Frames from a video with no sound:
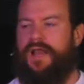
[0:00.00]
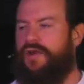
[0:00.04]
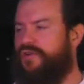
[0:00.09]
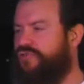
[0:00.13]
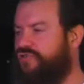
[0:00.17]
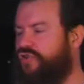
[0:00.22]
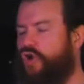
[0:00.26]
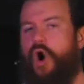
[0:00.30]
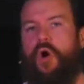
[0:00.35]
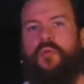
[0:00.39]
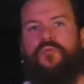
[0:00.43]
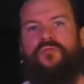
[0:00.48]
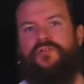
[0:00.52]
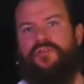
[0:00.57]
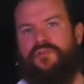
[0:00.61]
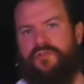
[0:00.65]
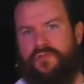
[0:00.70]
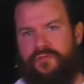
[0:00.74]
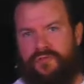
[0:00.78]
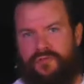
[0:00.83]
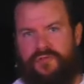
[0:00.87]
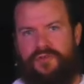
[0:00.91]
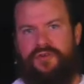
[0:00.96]
and there's hope
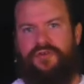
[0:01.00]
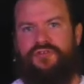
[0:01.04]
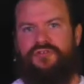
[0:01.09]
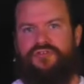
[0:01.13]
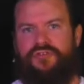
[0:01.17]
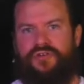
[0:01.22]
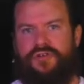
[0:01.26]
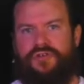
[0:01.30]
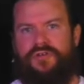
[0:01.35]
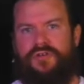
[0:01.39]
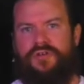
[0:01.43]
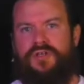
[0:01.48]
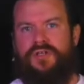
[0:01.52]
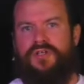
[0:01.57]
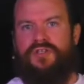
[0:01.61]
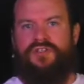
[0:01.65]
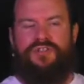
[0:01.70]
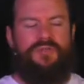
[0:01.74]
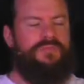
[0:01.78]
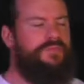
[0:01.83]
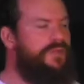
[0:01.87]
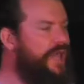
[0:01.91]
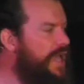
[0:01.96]
for the future.
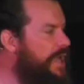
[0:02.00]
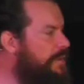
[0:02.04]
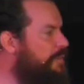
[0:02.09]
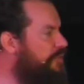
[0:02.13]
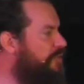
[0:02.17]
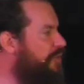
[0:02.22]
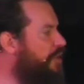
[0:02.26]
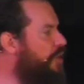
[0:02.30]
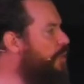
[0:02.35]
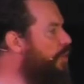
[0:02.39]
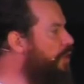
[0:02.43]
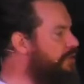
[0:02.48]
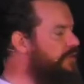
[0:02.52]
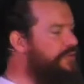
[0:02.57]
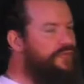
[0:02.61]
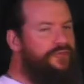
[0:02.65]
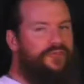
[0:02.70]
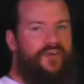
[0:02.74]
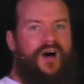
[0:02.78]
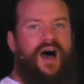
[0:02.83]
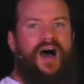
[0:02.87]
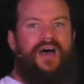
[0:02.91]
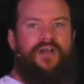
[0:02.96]
Sometimes what
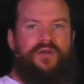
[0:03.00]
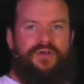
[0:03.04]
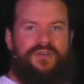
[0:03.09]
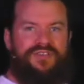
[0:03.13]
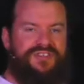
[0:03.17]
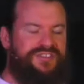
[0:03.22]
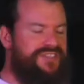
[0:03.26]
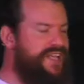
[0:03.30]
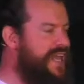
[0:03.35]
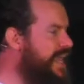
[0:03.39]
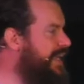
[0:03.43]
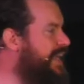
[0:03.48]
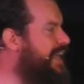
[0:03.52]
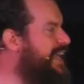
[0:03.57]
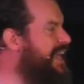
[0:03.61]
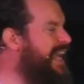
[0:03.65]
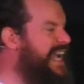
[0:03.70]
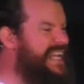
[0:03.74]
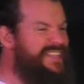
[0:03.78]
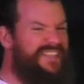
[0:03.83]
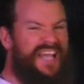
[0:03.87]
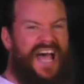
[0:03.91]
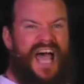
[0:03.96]
the Father is saying
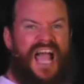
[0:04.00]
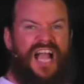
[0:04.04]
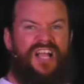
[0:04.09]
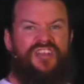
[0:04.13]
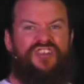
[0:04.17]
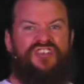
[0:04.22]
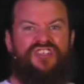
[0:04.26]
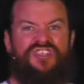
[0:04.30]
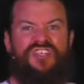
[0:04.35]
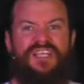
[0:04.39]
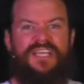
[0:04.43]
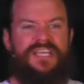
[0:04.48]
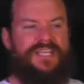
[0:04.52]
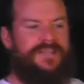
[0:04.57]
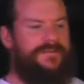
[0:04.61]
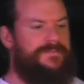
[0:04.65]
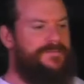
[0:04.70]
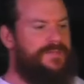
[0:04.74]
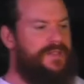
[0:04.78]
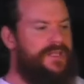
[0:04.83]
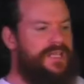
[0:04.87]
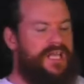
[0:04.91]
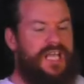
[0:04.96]
is
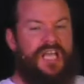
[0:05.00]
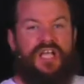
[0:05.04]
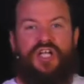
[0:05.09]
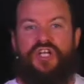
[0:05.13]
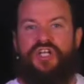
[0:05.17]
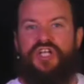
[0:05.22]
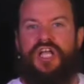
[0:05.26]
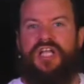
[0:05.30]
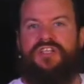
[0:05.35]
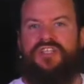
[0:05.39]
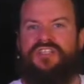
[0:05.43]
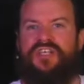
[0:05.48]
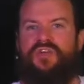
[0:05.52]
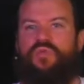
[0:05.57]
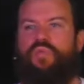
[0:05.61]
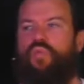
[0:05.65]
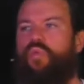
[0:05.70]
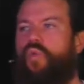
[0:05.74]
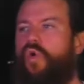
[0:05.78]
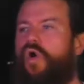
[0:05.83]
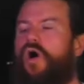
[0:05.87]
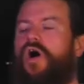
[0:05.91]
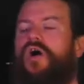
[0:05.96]
actually, it's
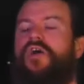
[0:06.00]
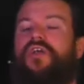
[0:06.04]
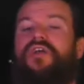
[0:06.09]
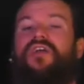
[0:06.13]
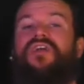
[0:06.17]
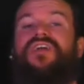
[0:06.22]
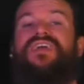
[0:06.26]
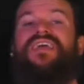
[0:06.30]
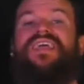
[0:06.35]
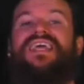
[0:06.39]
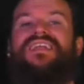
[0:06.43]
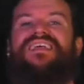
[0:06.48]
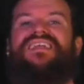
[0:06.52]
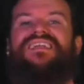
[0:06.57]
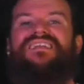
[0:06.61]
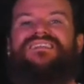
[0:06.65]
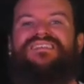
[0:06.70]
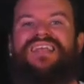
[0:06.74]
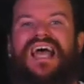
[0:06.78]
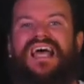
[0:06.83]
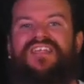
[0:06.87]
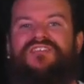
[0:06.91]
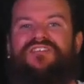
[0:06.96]
like water in a
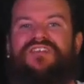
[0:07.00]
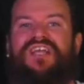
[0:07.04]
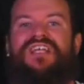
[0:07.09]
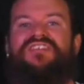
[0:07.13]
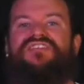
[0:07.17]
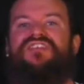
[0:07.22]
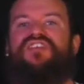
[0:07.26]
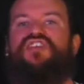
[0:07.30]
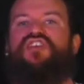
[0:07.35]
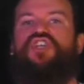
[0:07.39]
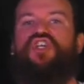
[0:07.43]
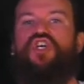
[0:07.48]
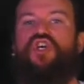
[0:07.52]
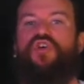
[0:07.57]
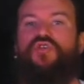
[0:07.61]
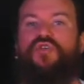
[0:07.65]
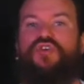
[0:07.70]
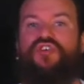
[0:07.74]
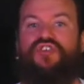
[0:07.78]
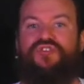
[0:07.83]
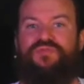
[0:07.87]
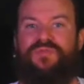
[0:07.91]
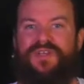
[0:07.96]
desert. It's
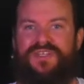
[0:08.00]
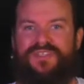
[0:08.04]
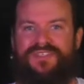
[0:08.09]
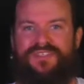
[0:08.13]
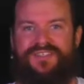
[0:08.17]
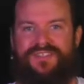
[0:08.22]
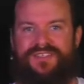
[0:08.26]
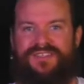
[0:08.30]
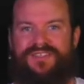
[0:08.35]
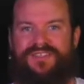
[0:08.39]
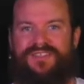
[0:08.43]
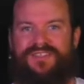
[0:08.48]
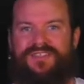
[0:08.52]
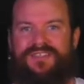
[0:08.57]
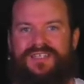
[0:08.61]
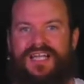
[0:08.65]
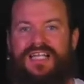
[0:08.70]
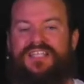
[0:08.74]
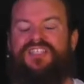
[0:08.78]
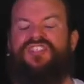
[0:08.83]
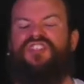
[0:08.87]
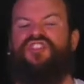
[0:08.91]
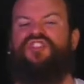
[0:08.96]
encouragement,
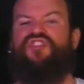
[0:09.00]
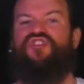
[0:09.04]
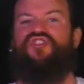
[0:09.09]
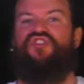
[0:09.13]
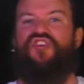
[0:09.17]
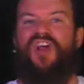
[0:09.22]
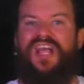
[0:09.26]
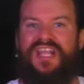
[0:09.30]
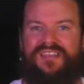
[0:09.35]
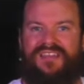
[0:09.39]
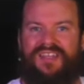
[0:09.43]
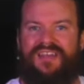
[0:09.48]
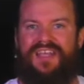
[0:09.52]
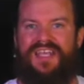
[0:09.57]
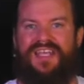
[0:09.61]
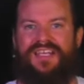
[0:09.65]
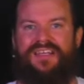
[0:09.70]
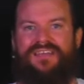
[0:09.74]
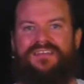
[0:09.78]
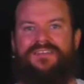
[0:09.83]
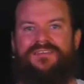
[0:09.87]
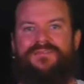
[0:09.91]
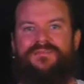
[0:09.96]
it's
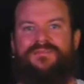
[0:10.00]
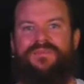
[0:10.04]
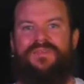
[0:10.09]
strengthening,